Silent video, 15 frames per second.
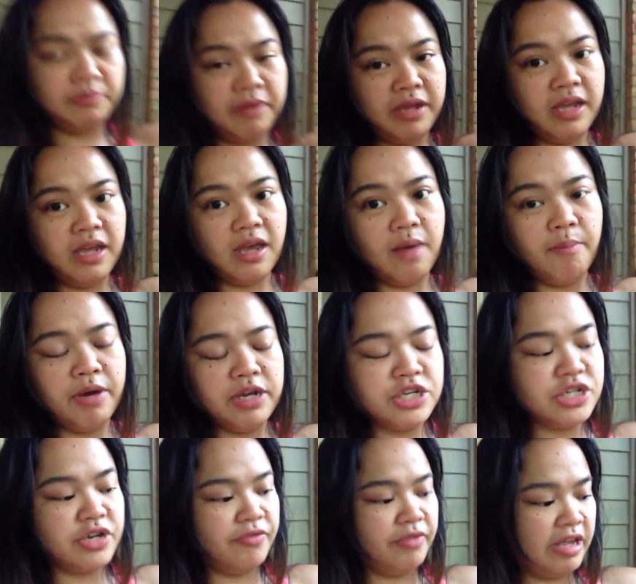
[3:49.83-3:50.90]
me a
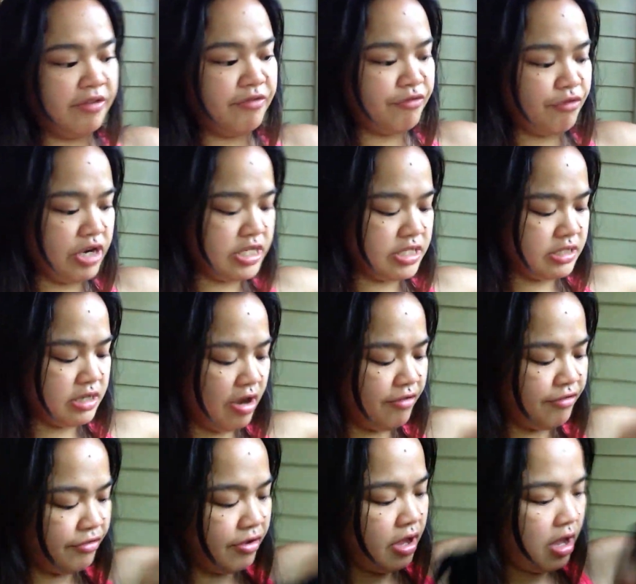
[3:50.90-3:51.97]
bunch of like free
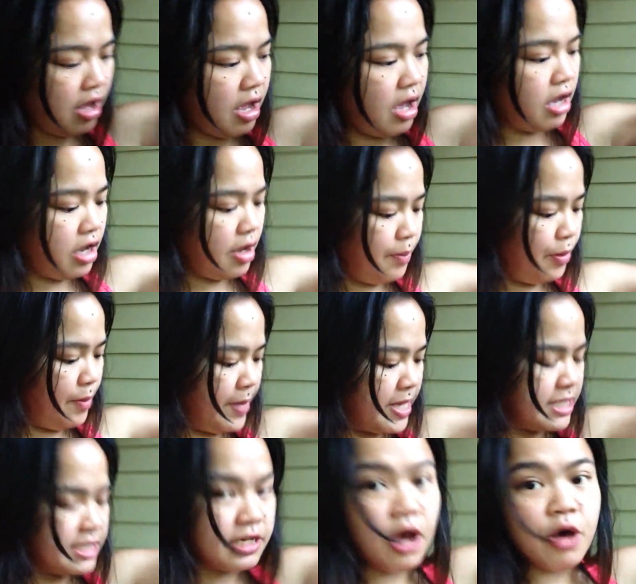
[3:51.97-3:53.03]
stuff a couple
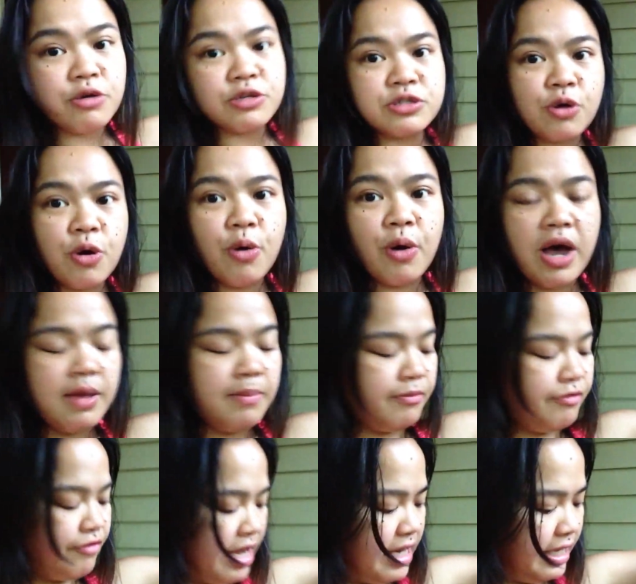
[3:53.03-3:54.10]
months ago, so I'm
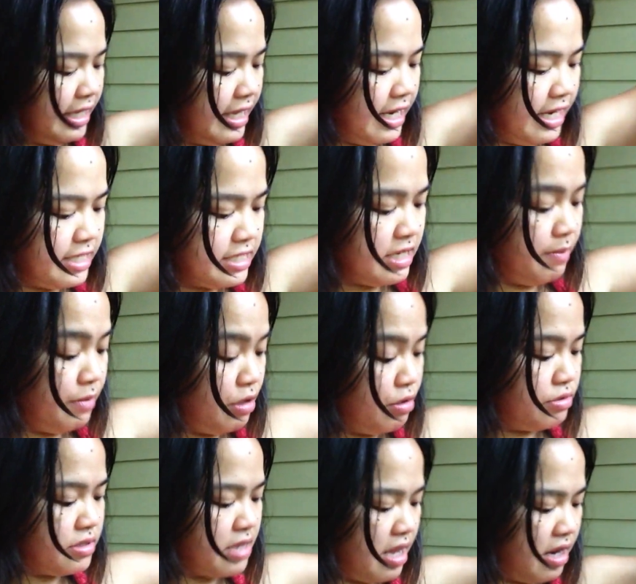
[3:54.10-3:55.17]
finally getting some
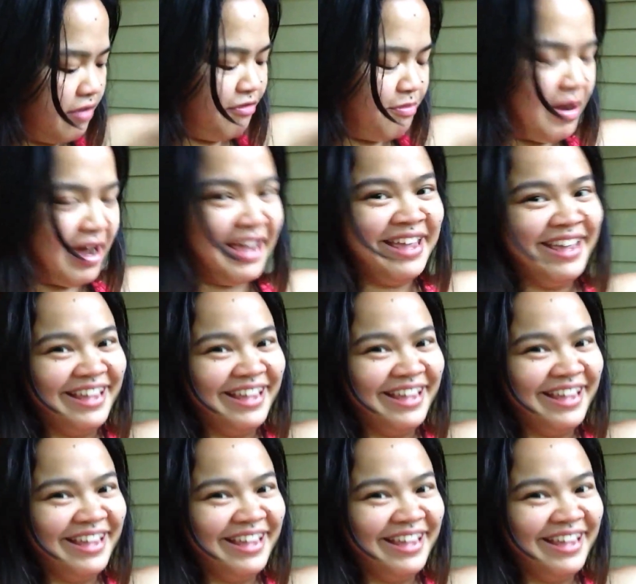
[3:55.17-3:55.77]
use out of my